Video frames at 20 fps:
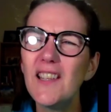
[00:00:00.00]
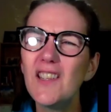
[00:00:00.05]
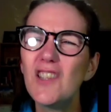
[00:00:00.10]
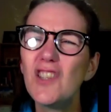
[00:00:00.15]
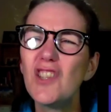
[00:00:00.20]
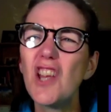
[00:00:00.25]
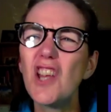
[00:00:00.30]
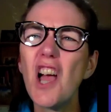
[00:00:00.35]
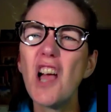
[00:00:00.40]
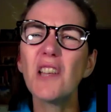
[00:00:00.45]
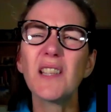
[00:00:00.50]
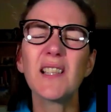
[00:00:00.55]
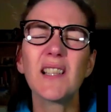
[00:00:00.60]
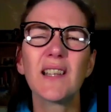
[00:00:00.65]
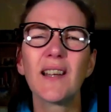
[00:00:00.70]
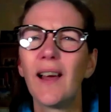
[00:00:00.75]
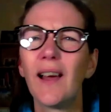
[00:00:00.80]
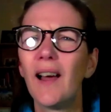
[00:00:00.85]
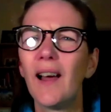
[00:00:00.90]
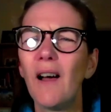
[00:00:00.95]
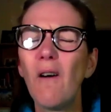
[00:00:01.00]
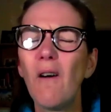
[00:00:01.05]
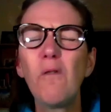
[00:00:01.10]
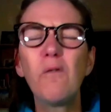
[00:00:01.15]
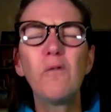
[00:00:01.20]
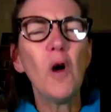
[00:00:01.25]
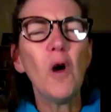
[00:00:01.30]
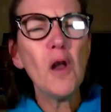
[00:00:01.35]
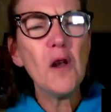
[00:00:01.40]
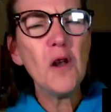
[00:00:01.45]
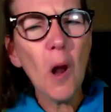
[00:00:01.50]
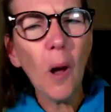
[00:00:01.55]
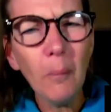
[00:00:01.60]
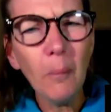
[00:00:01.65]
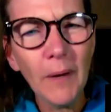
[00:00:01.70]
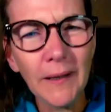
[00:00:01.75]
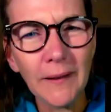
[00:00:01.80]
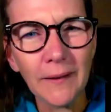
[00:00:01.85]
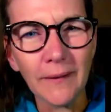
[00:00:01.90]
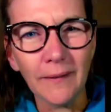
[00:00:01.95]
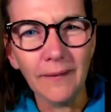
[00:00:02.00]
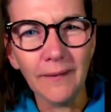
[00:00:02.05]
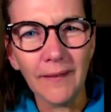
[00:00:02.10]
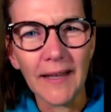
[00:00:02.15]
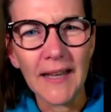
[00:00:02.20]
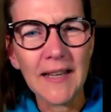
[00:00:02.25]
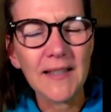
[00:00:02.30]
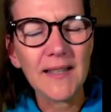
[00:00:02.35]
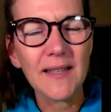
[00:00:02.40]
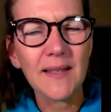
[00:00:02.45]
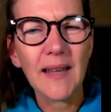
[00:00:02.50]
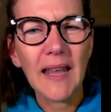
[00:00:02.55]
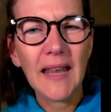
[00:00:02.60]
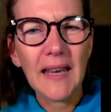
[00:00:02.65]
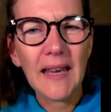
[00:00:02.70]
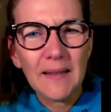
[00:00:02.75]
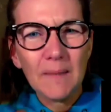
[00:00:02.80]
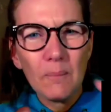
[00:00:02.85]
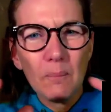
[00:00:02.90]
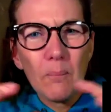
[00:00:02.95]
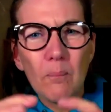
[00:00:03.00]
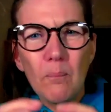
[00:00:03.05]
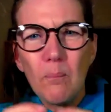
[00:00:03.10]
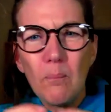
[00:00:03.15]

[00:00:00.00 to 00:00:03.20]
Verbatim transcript: is just phenomenal it's it